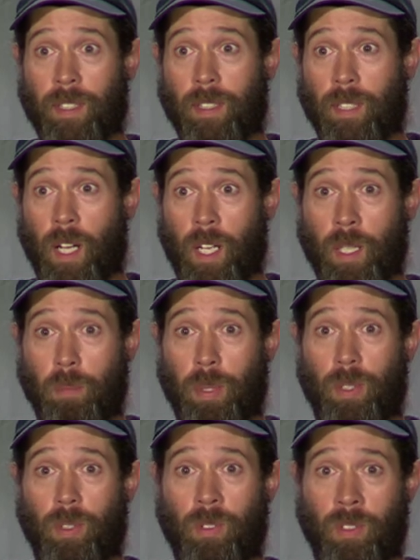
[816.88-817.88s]
type,
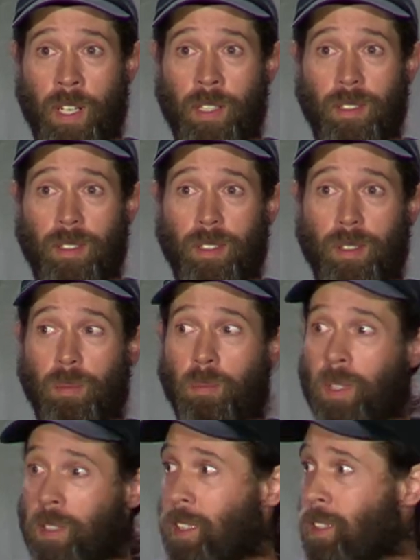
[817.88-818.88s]
right?
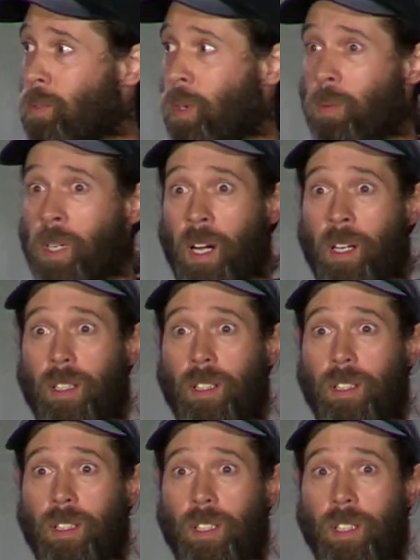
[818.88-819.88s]
Because that's where we are.
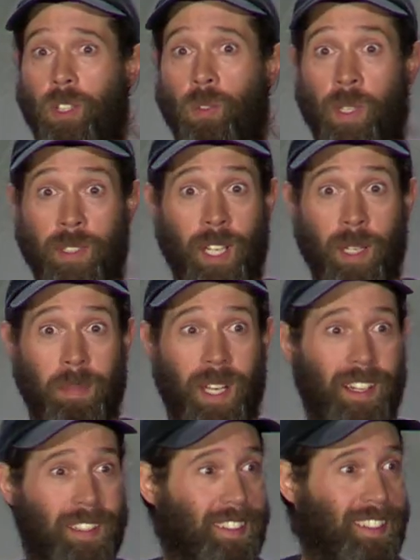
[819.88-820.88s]
We're at
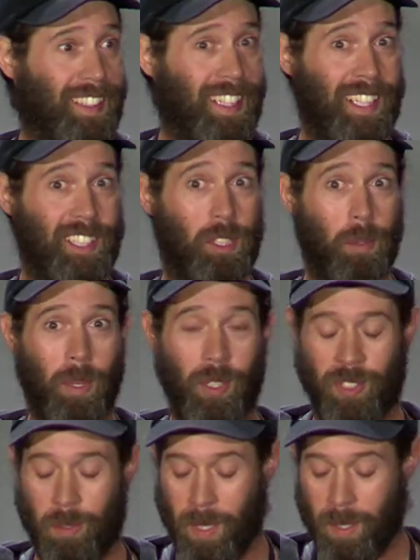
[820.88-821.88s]
TypeCon, and it's
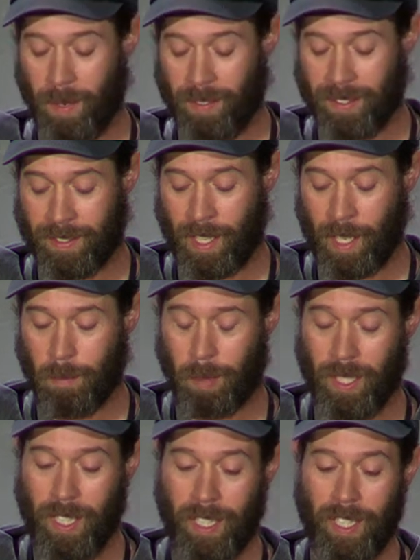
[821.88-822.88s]
supposed to be about the type.
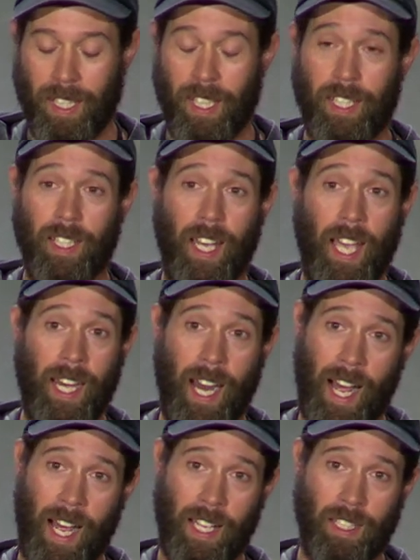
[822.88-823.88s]
And
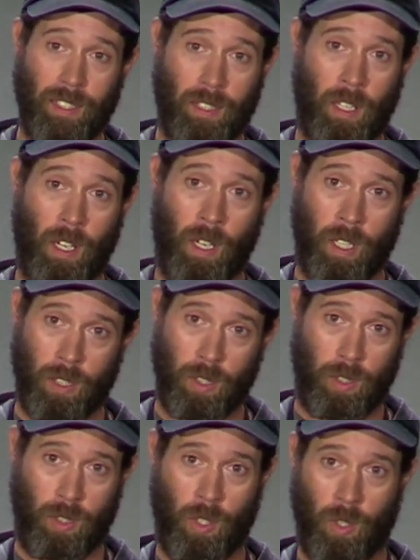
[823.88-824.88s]
I saw
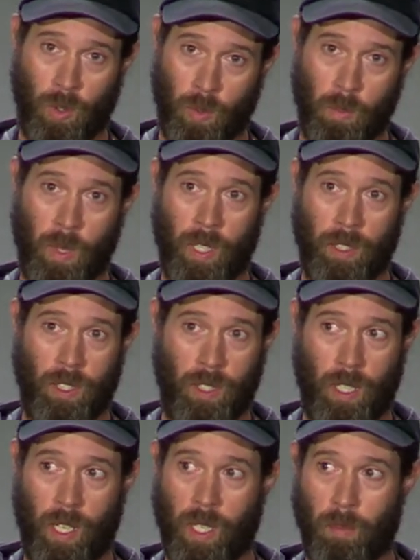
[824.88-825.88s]
so much
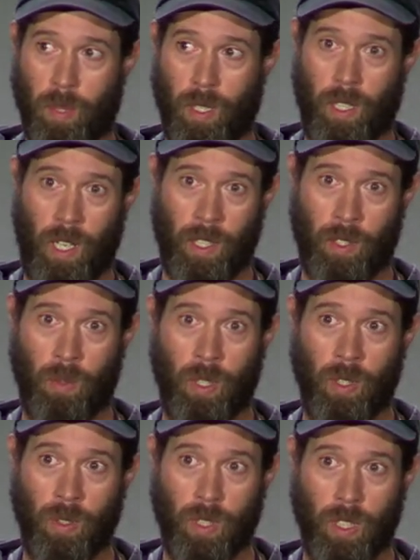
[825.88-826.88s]
type on the
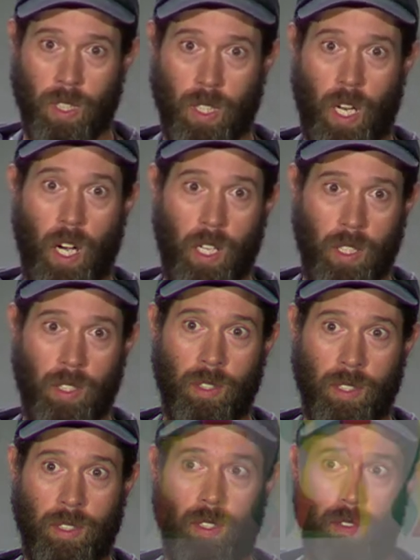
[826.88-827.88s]
road, hundreds of